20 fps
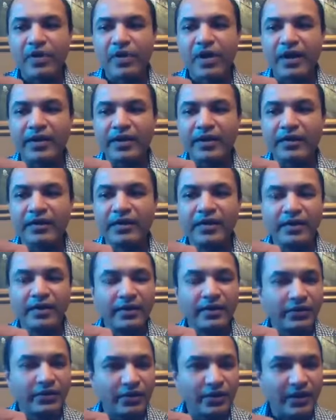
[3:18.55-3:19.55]
product.
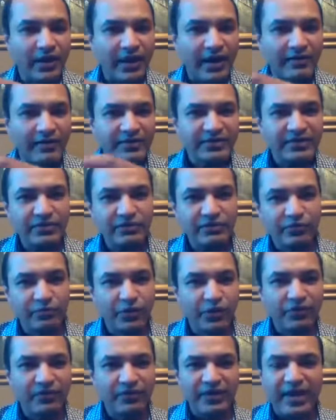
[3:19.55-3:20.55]
You're going to obviously
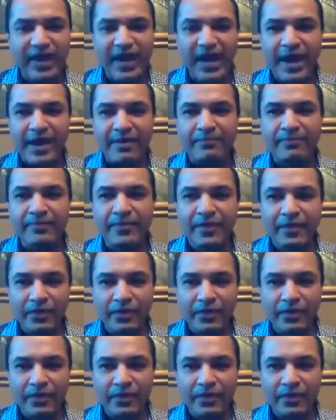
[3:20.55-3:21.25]
remove the cap.